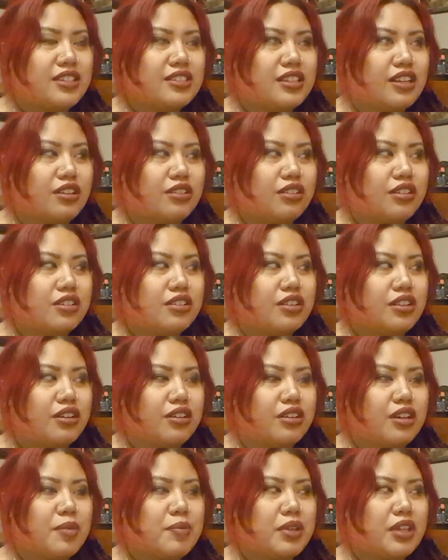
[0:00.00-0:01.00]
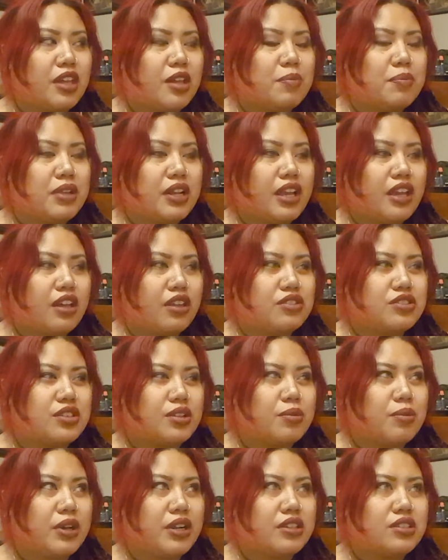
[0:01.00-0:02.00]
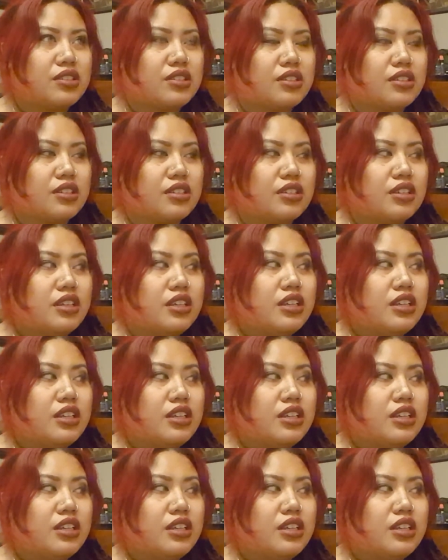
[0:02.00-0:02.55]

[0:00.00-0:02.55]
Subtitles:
that are coming up, and I also wanted to